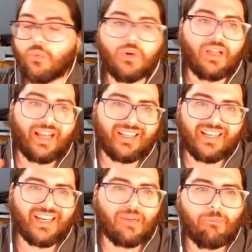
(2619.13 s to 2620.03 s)
well, I can
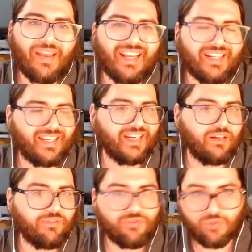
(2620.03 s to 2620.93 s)
kind of make a
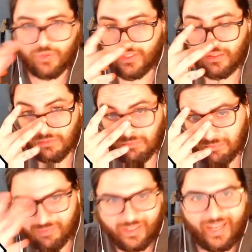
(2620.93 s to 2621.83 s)
negative 3
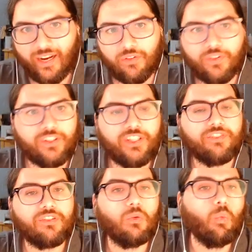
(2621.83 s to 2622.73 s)
out of a
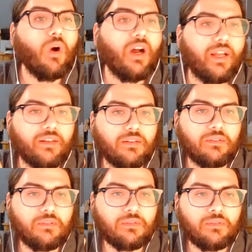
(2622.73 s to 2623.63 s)
different 1.
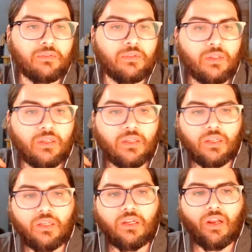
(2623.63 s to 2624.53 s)

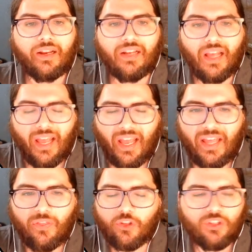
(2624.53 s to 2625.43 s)
Okay?
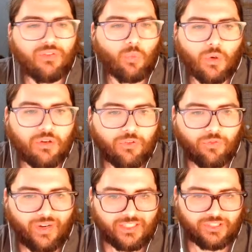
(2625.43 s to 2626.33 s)
And this even worked for
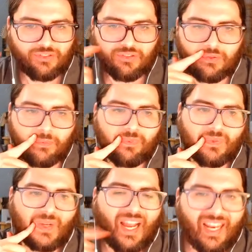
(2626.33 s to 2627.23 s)
fractions.
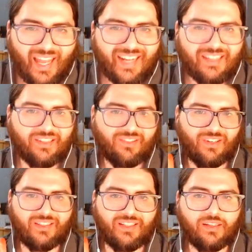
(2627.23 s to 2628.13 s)
I like this
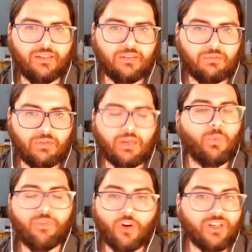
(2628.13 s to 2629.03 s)
idea.
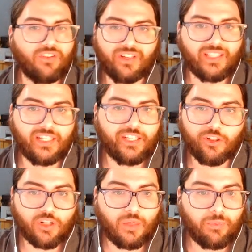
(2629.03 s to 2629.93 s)
We've already seen
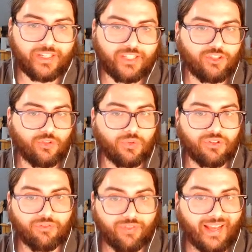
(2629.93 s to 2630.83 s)
linear combinations was
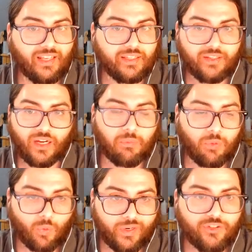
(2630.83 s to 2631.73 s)
a valid
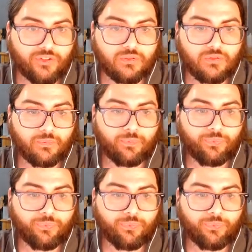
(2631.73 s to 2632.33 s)
operation.